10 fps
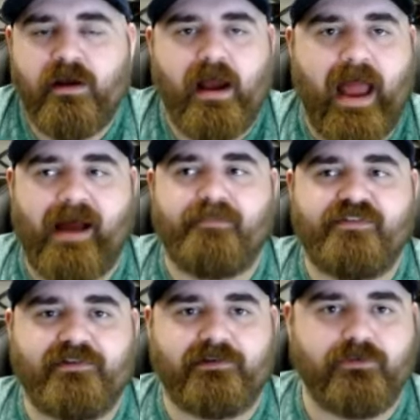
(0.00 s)

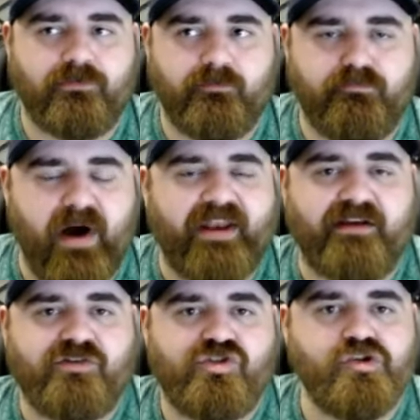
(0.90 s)
absolute
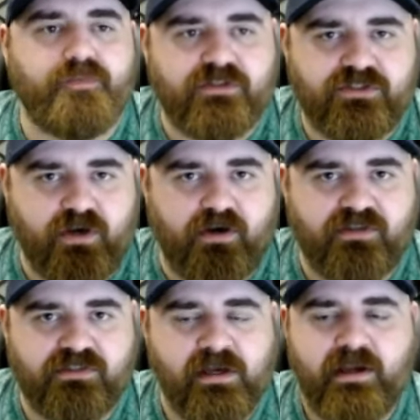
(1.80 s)
budding
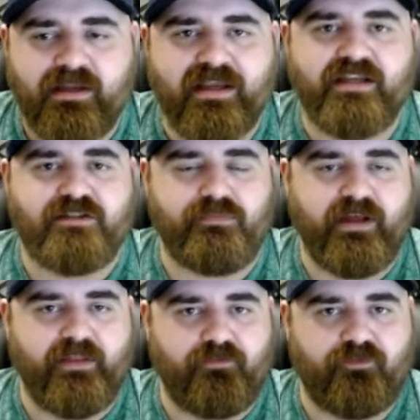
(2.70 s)
superstars getting to
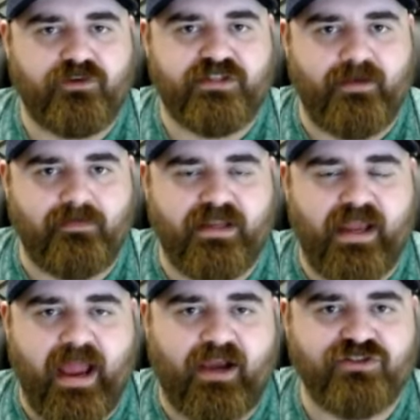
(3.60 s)
play their first NBA
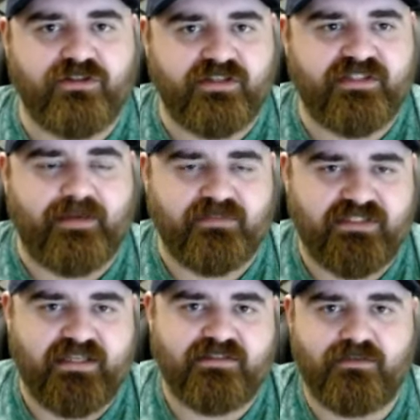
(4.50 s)
action the same
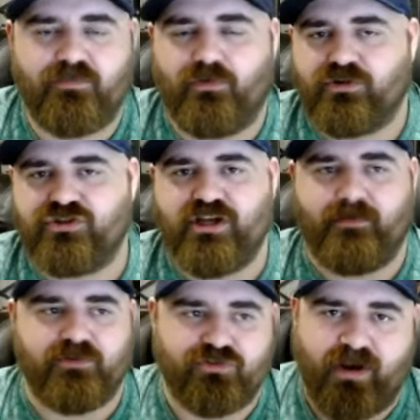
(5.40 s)
season. Of course, Chet
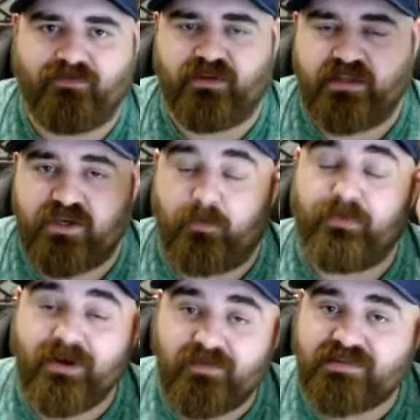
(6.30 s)
was drafted a year
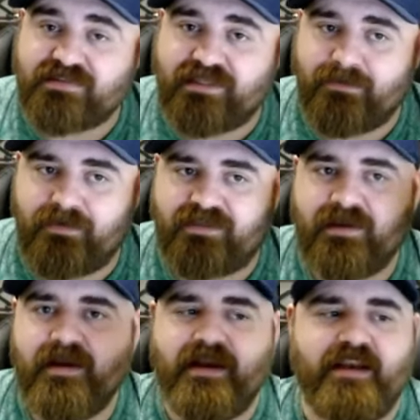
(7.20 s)
previously, but
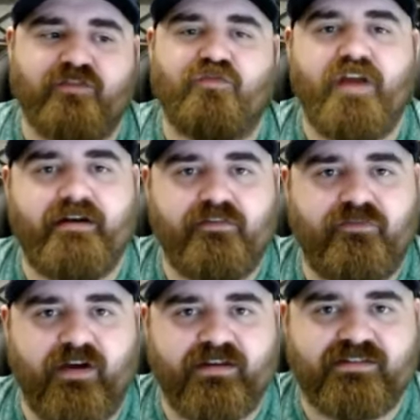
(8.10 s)
it is very
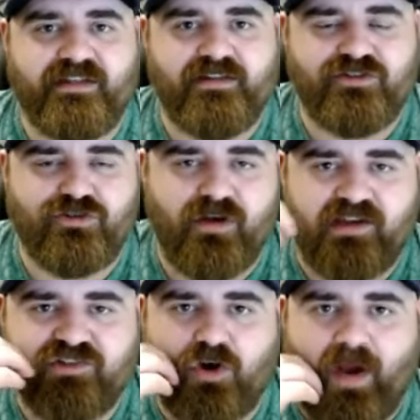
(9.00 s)
fun to see these two
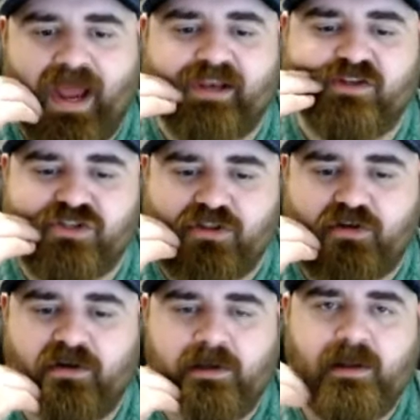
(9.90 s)
guys go at each
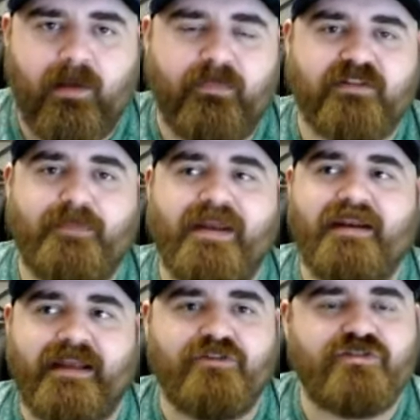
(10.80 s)
other. But it's been
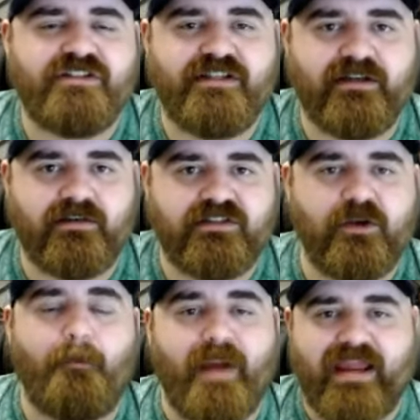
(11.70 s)
an interesting
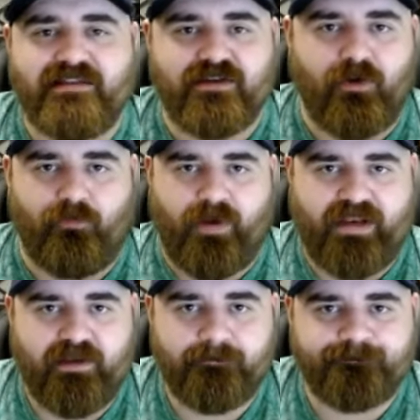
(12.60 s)
debate already